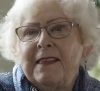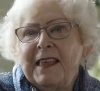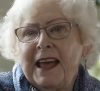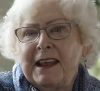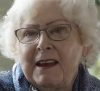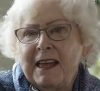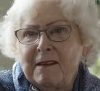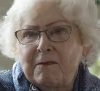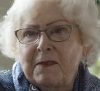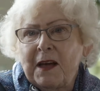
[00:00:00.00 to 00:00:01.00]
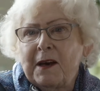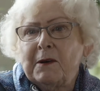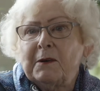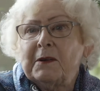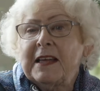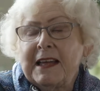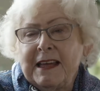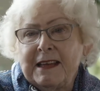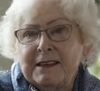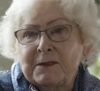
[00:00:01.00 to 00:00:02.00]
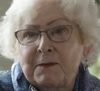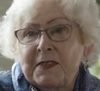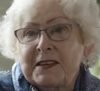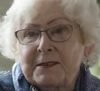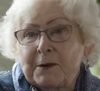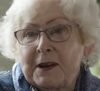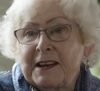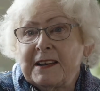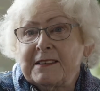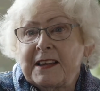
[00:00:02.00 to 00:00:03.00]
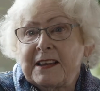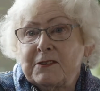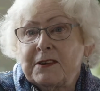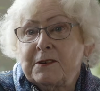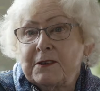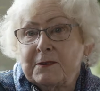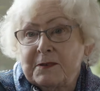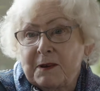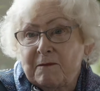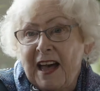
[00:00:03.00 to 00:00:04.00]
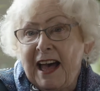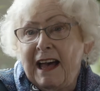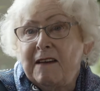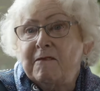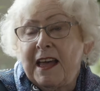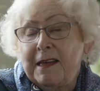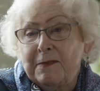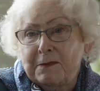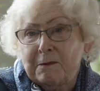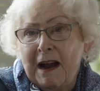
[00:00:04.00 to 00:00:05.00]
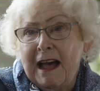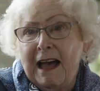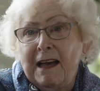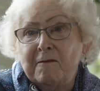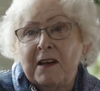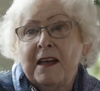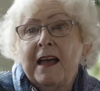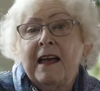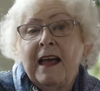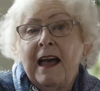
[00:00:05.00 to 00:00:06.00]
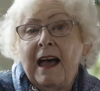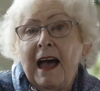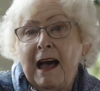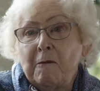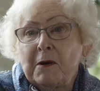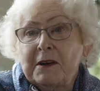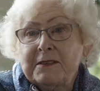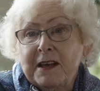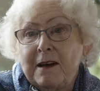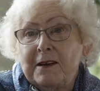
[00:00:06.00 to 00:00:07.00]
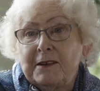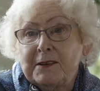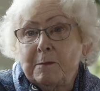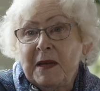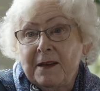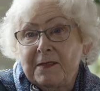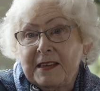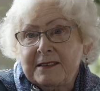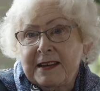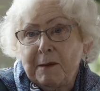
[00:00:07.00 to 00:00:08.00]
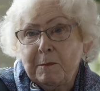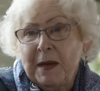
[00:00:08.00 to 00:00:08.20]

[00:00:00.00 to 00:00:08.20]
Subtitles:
that if the goal is for this organization to survive and thrive, I want us all to be on the same